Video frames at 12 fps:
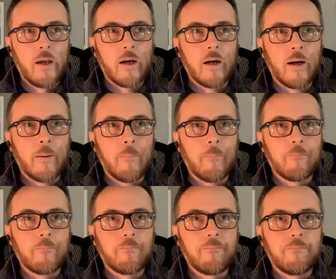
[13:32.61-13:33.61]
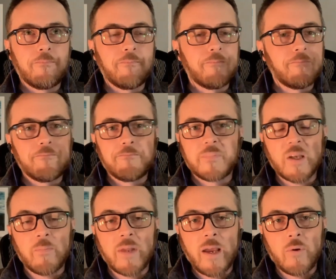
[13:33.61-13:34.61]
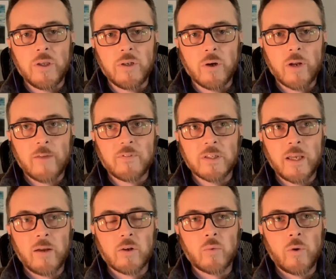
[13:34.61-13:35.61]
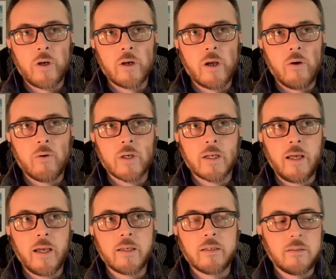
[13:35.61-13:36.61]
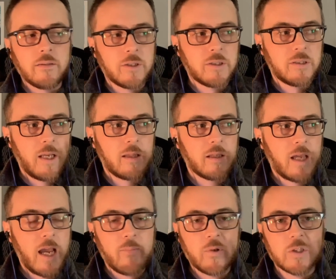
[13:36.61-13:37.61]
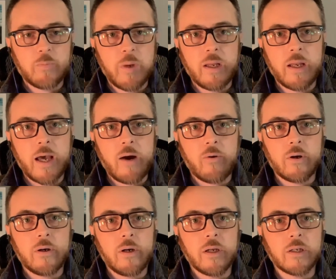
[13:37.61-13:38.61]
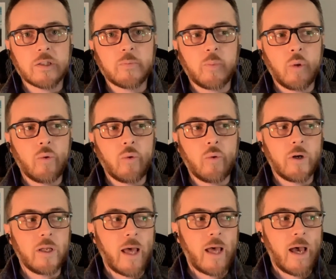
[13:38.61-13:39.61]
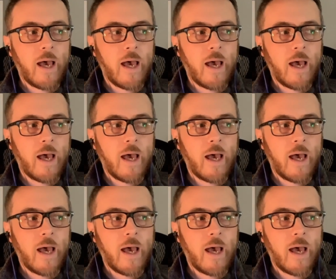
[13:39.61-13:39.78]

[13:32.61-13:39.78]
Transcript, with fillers: Um, someday when you don't have to get to where you're going, like just take the camera and spend an hour exploring that,